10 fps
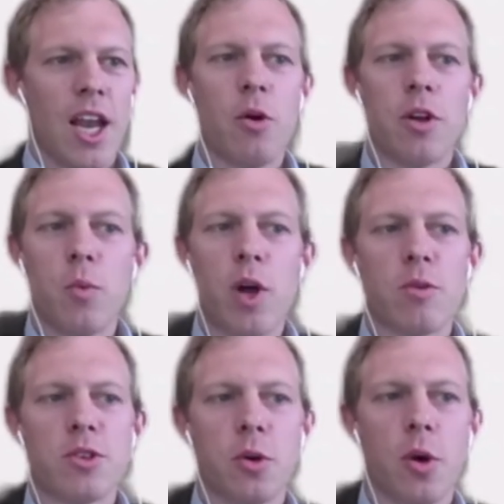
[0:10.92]
Hello, and
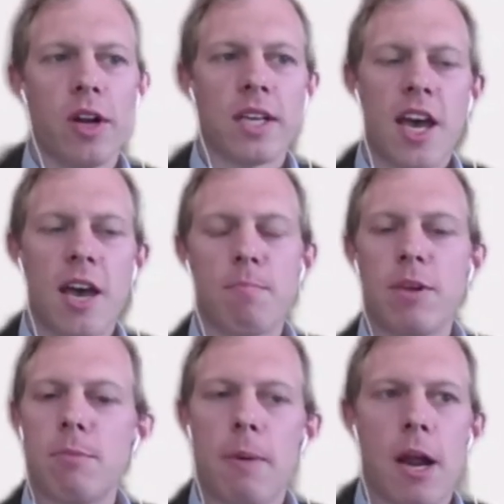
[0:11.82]
welcome to our Exane
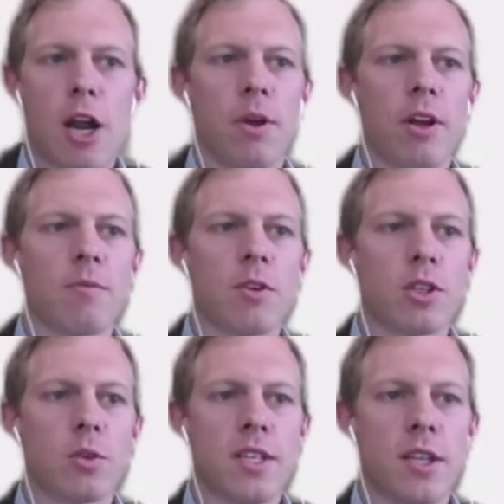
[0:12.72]
BNP Paribas
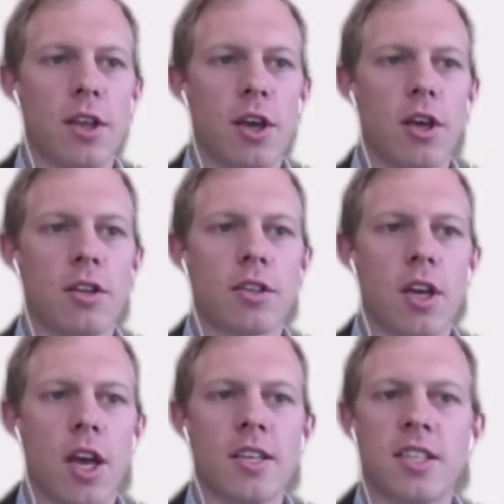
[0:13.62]
23rd
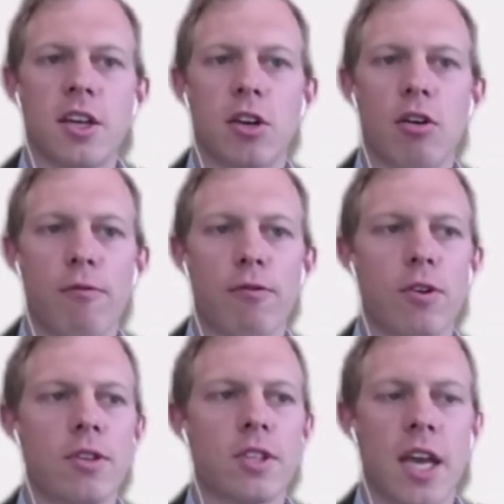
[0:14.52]
uh, CEO
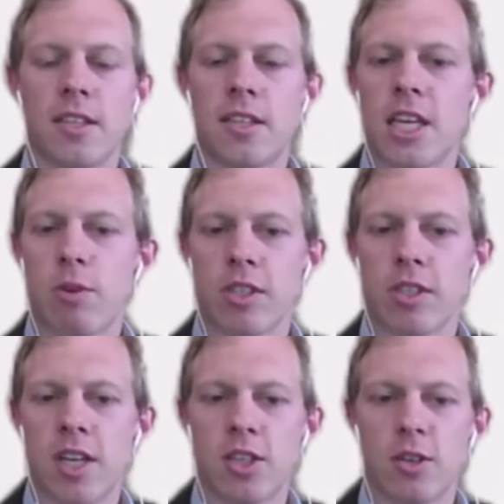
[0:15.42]
Conference and today's
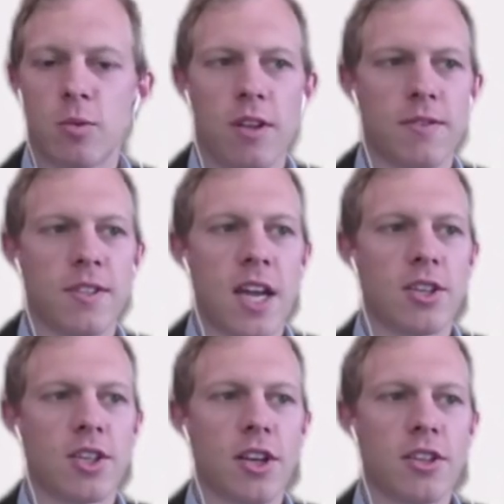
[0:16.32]
presentation with
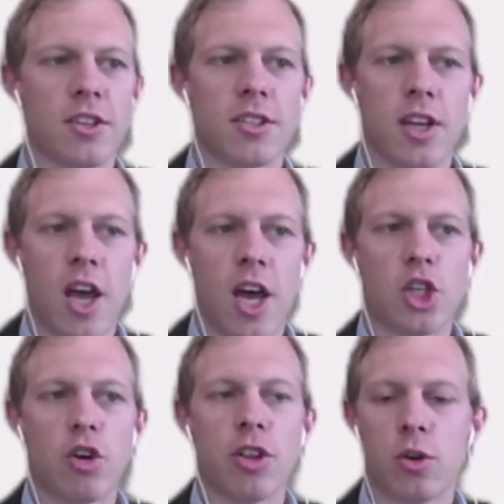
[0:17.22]
Standard Chartered. Uh,
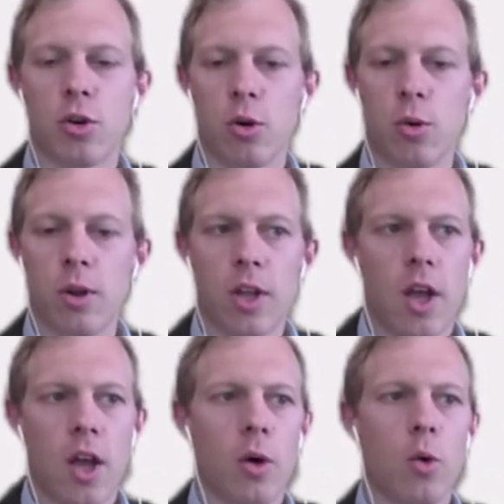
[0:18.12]
during the call,
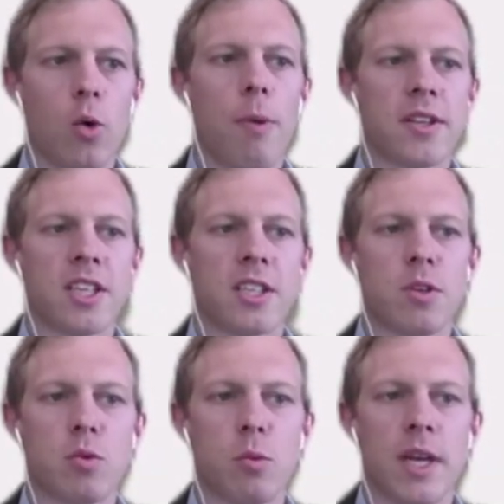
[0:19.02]
uh, all
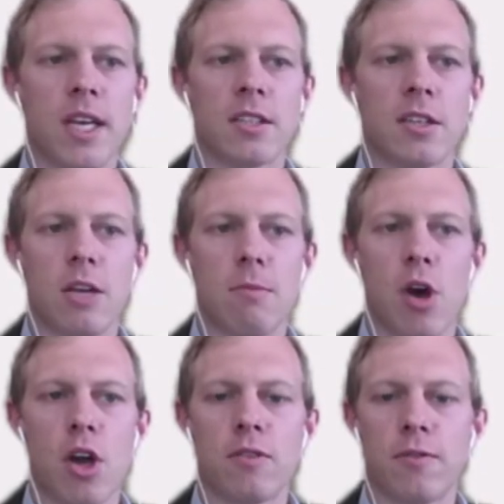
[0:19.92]
participants will be in listen-only
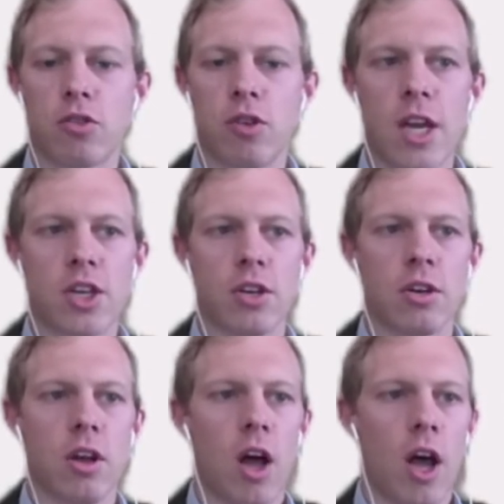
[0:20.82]
mode for the
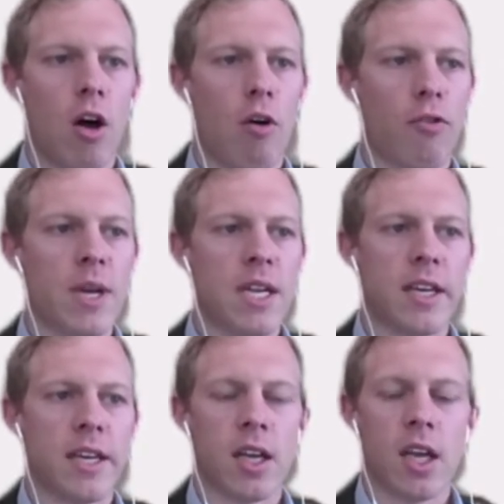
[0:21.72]
duration of the
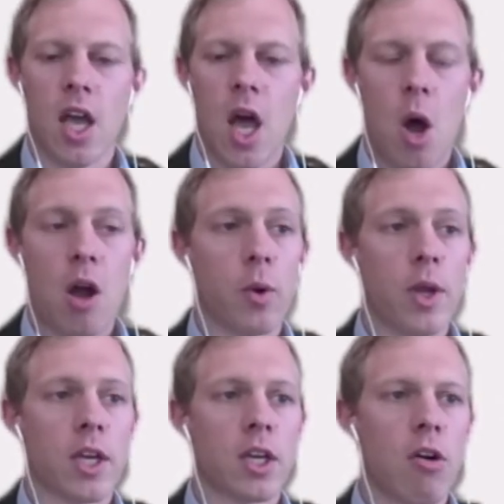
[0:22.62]
meeting. However,
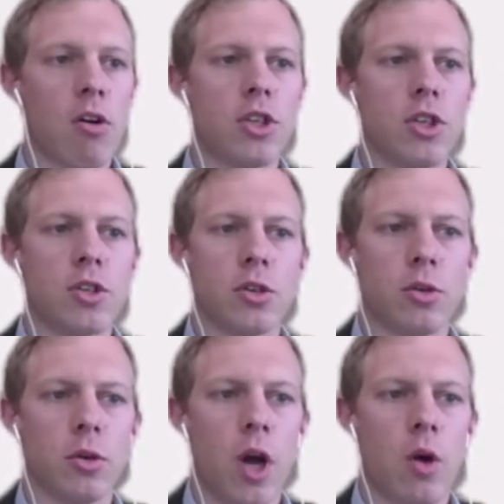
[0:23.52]
we encourage you
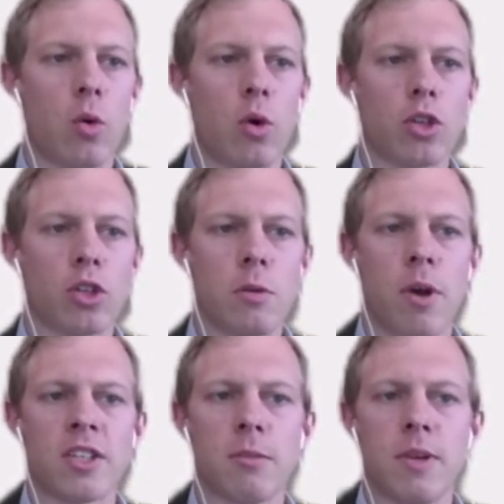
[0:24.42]
to all contribute
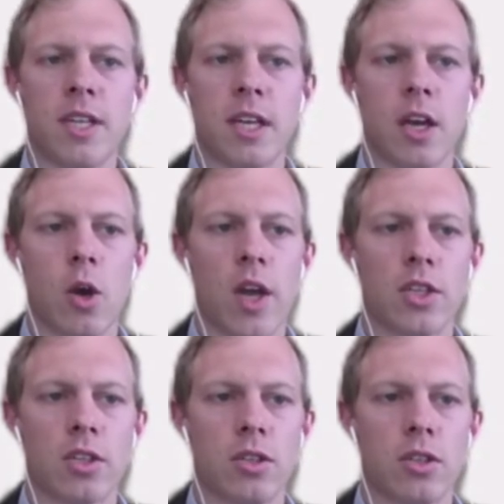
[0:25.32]
by submitting
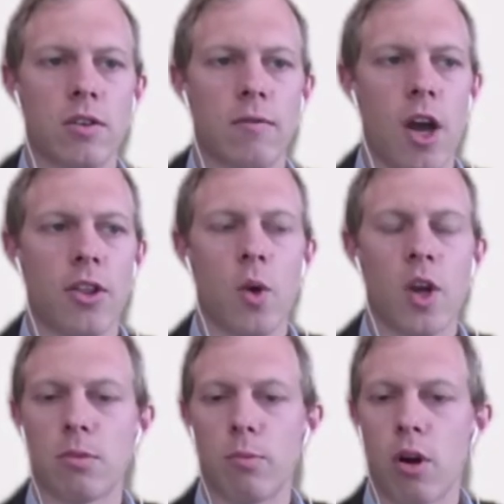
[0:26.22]
questions via the
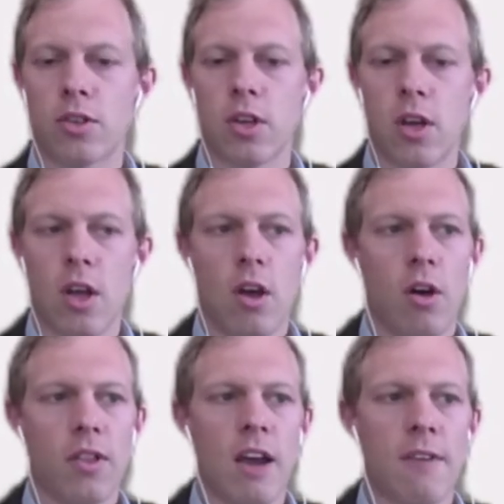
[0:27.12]
question box
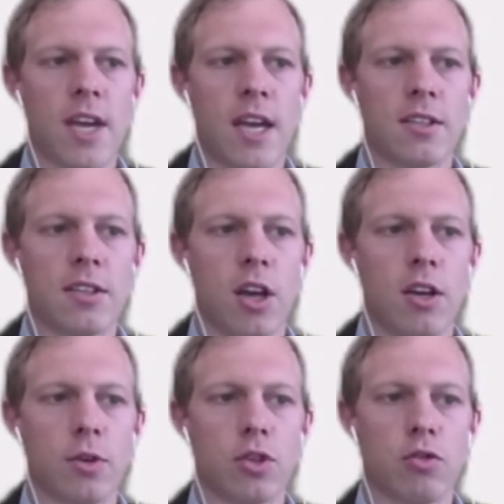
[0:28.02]
on the left-hand
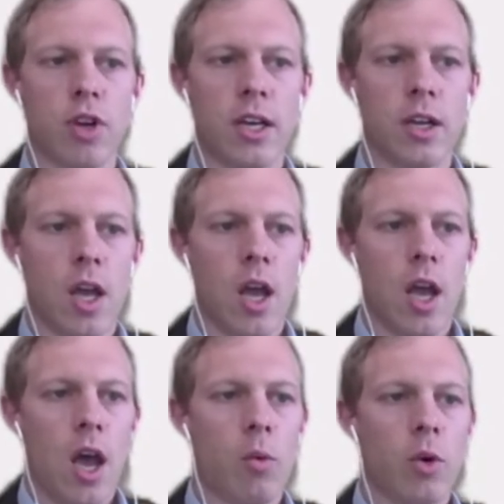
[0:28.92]
side of your screen,
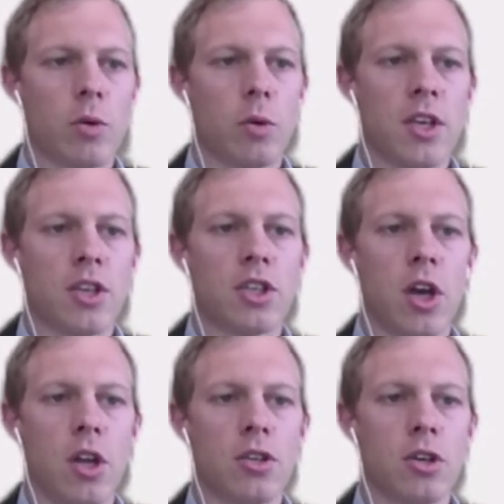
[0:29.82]
which we will then
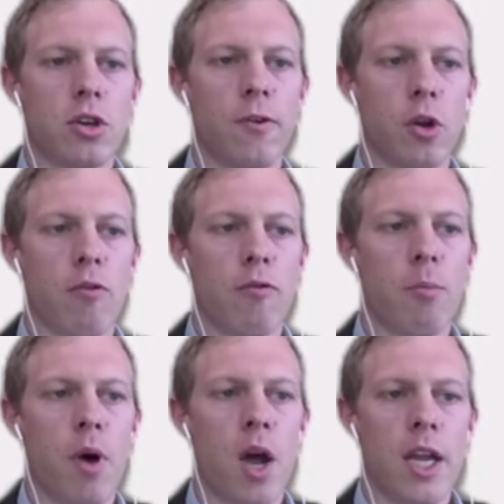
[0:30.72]
turn to following on
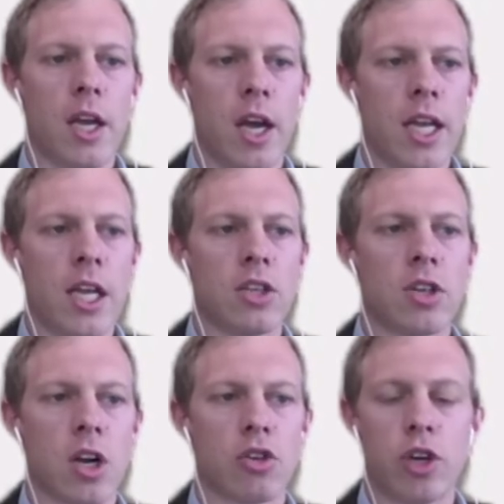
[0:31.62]
from my
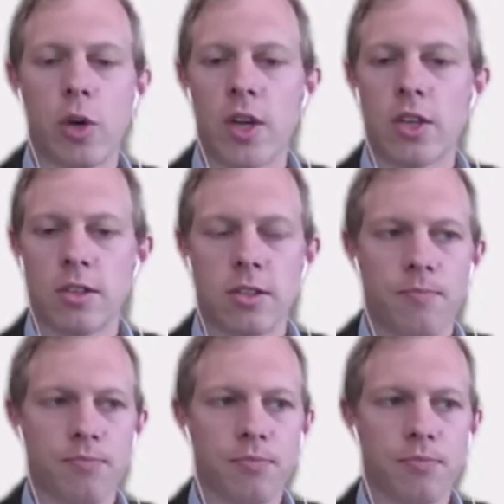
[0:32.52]
introductory questions.